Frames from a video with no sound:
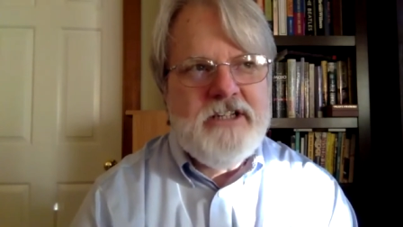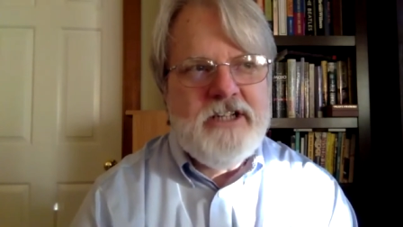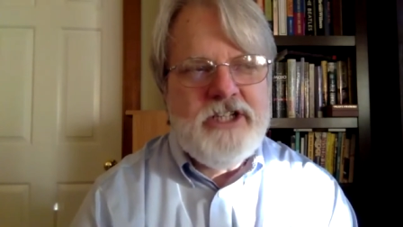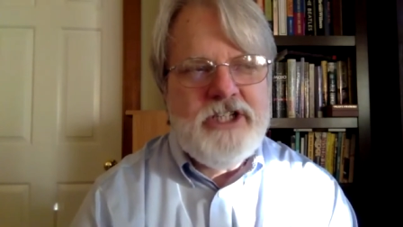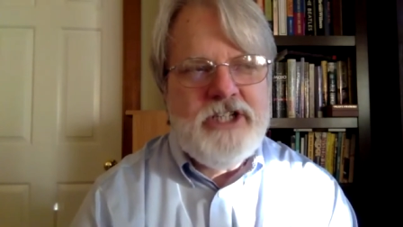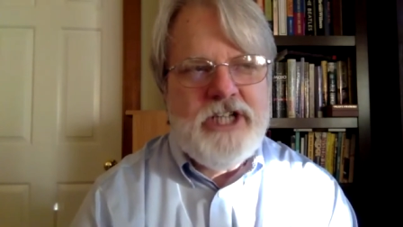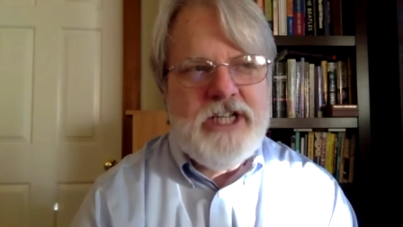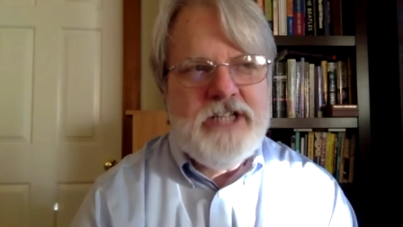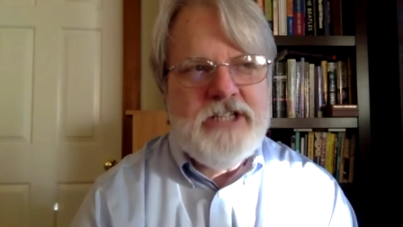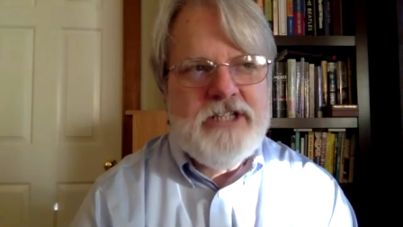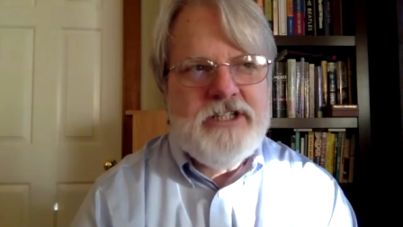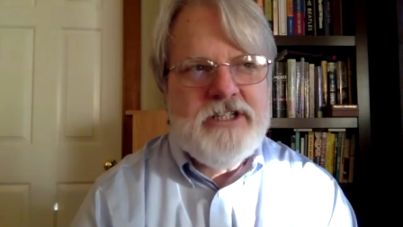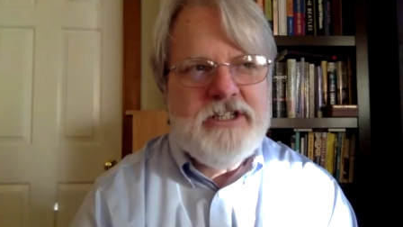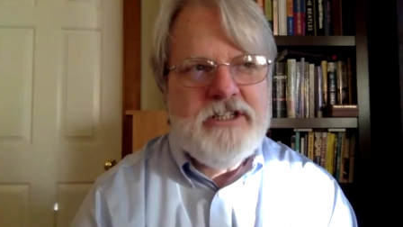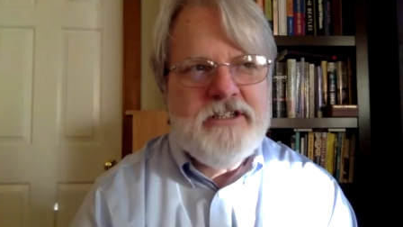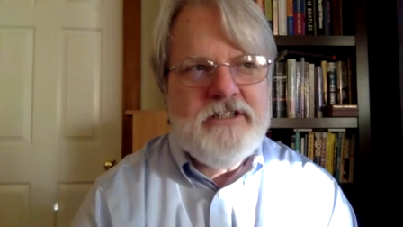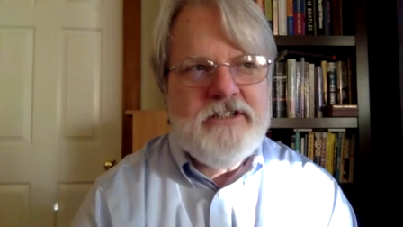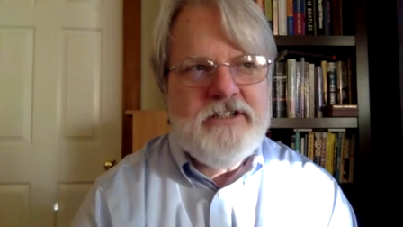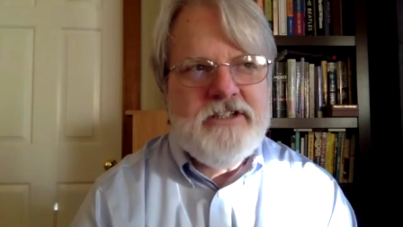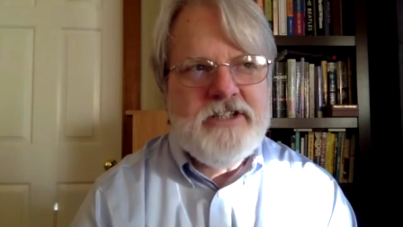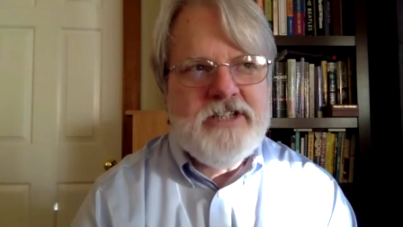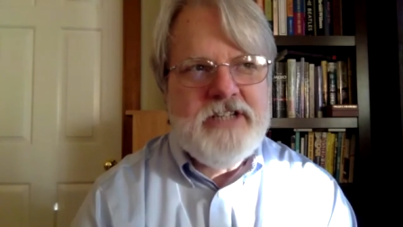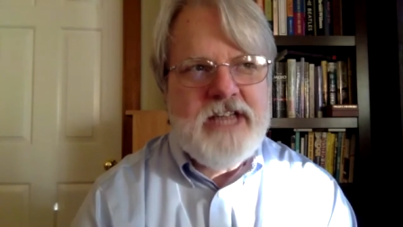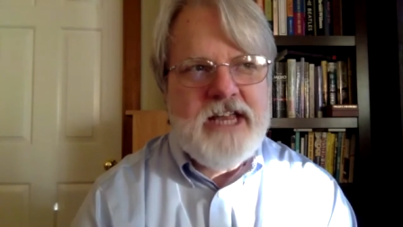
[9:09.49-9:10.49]
chance to
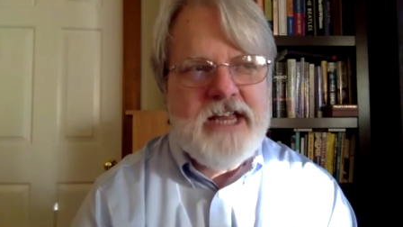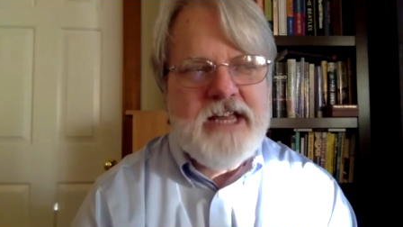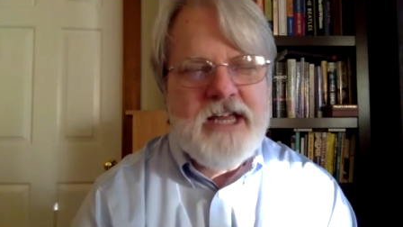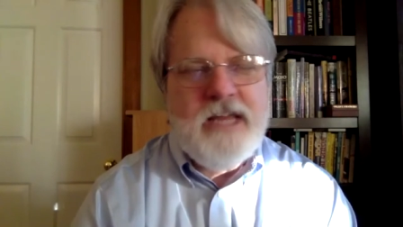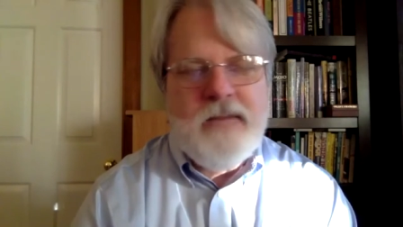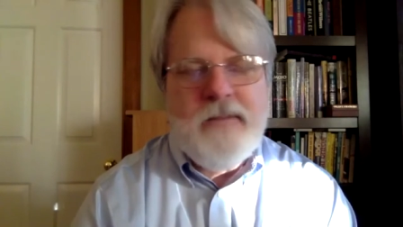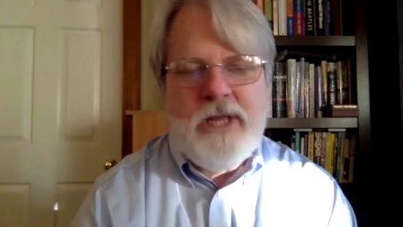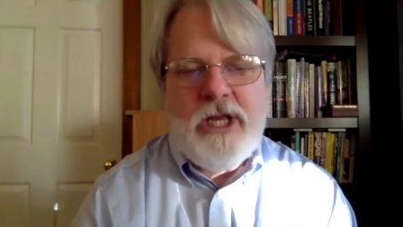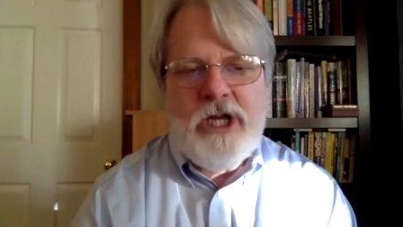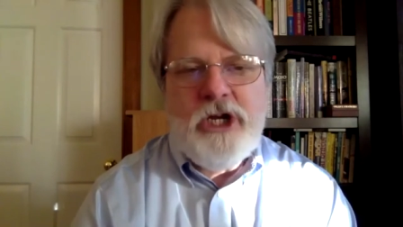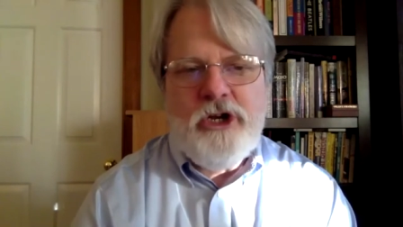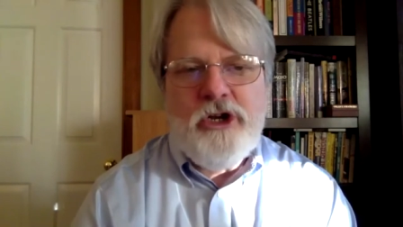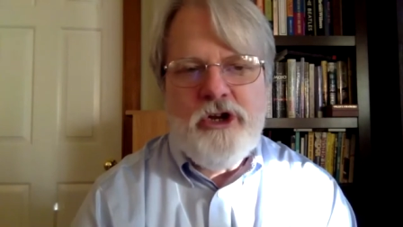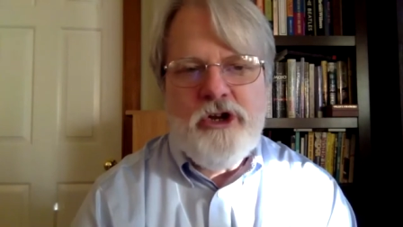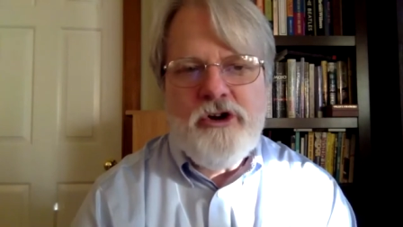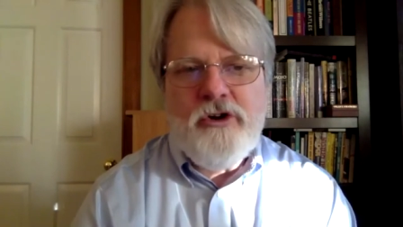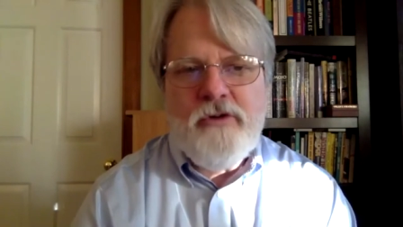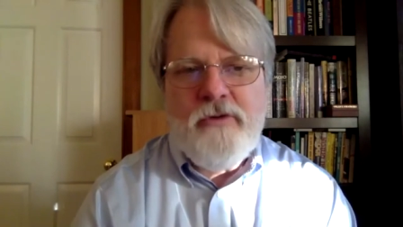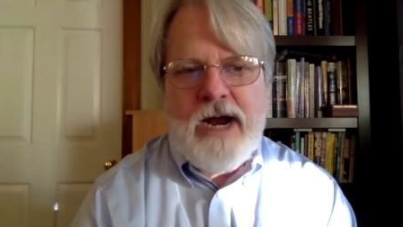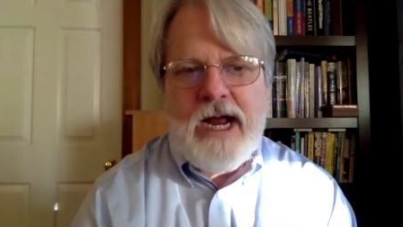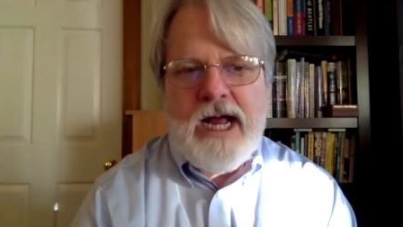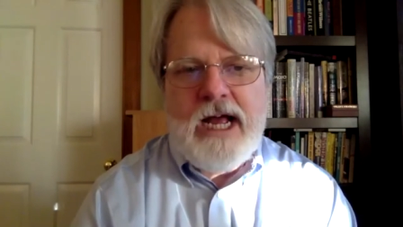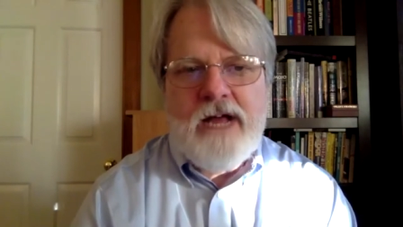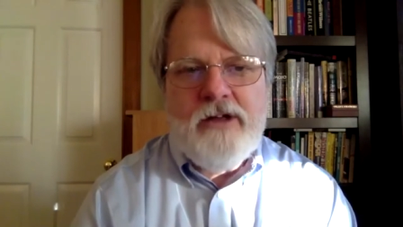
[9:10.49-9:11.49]
just kind of come in and look
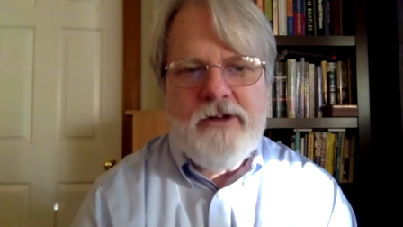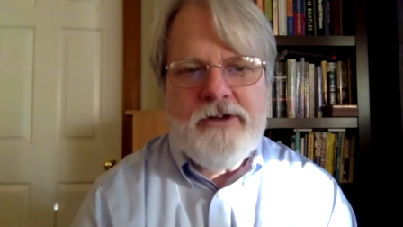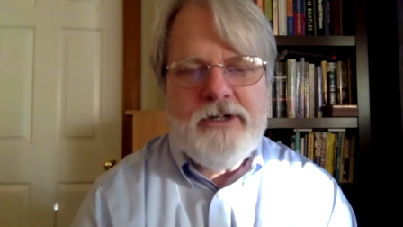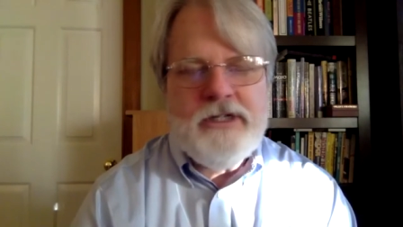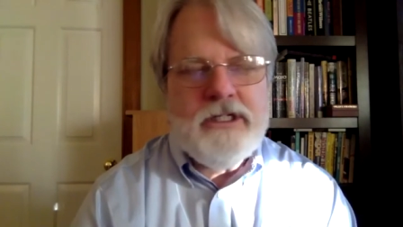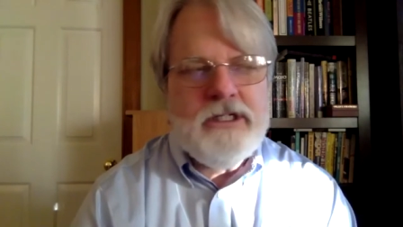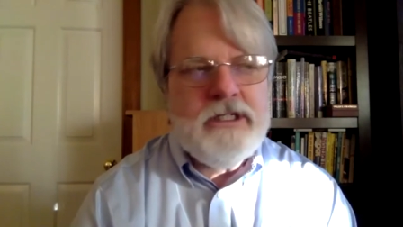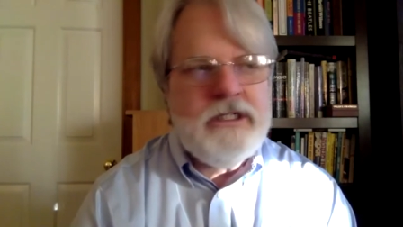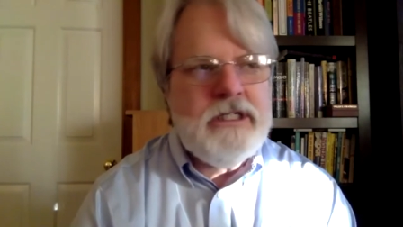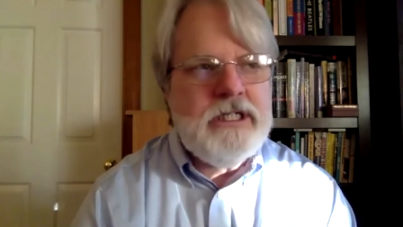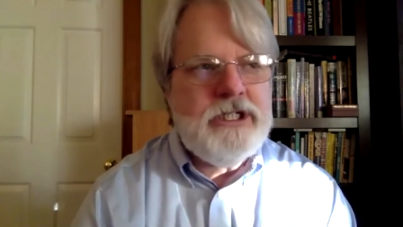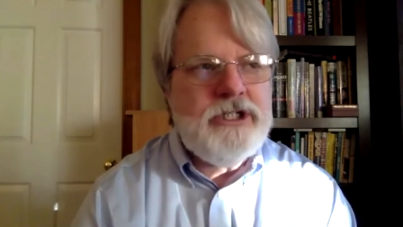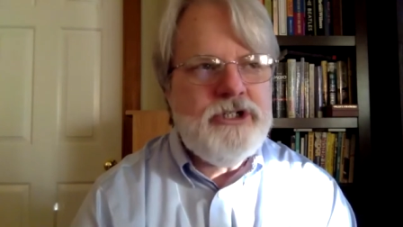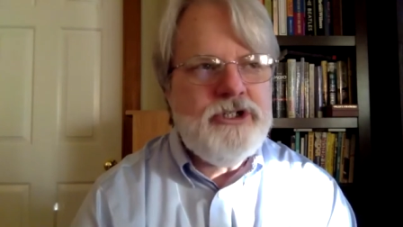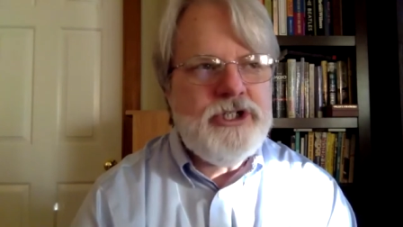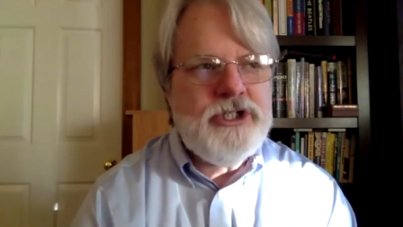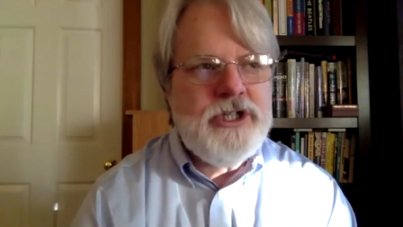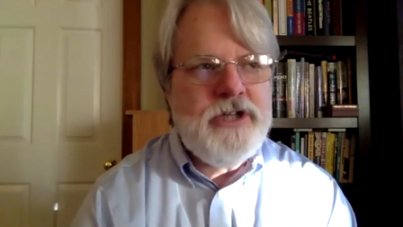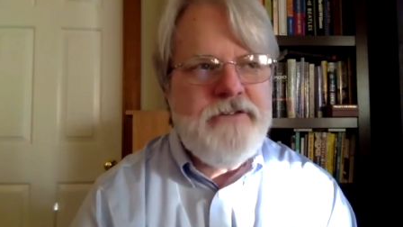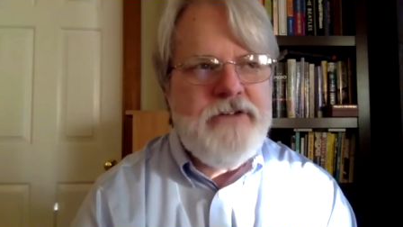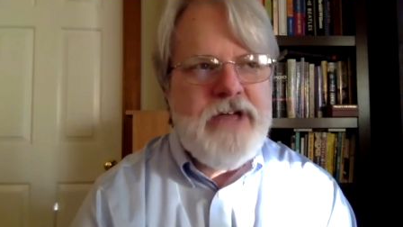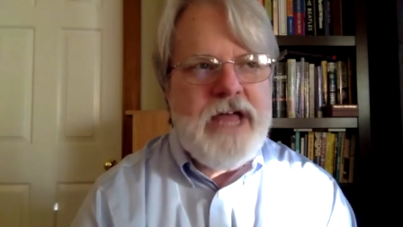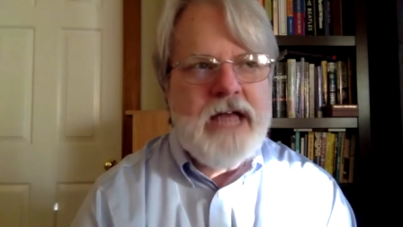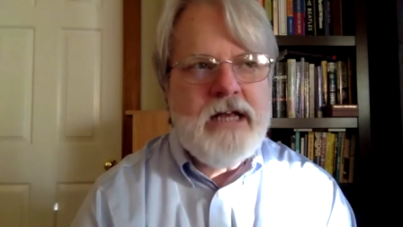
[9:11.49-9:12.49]
around and get
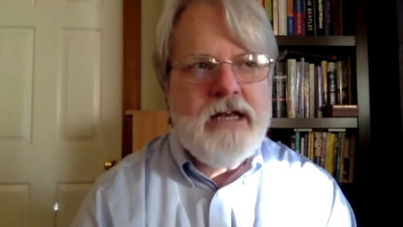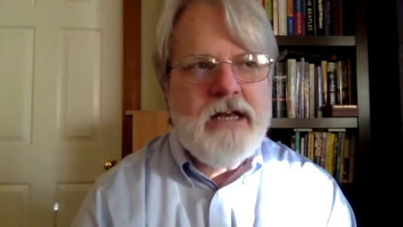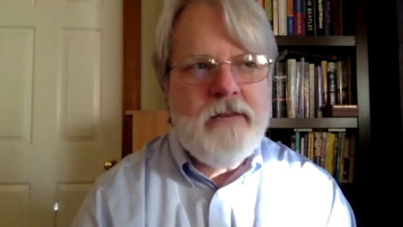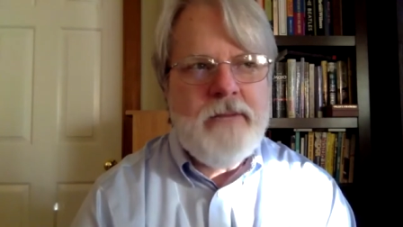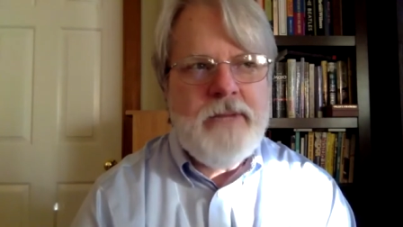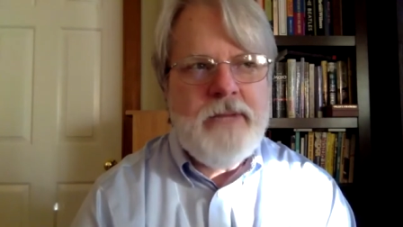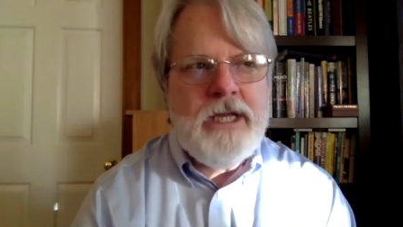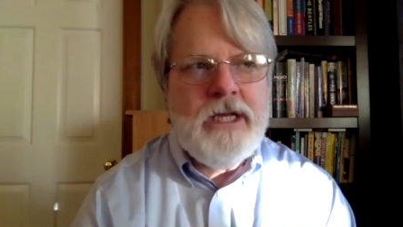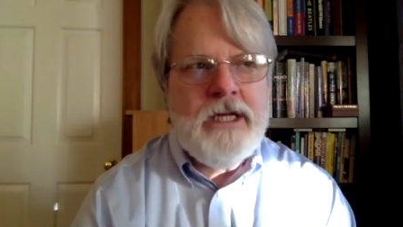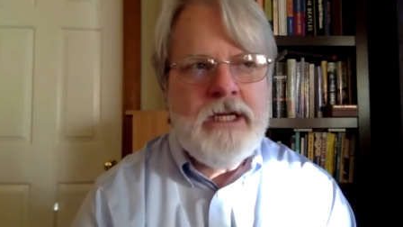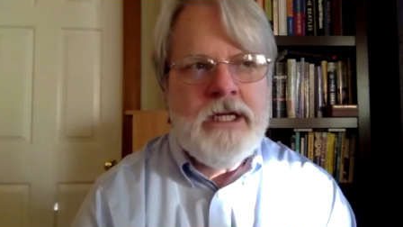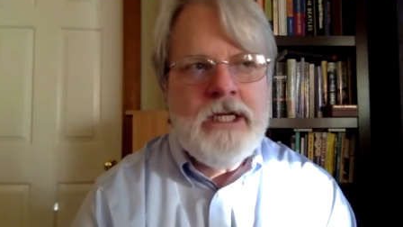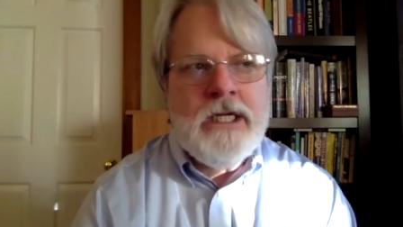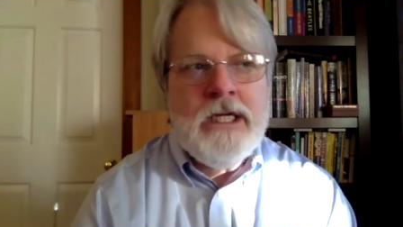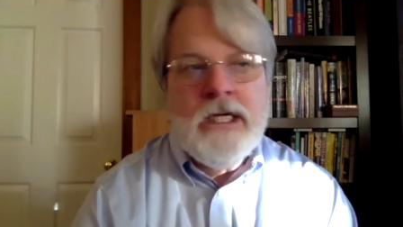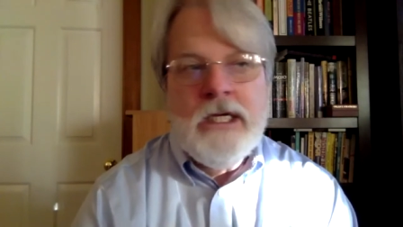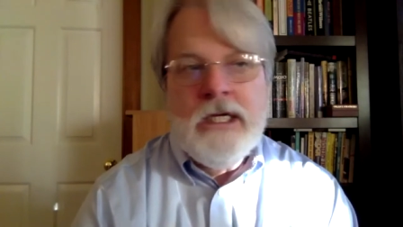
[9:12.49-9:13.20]
yourself acclimated.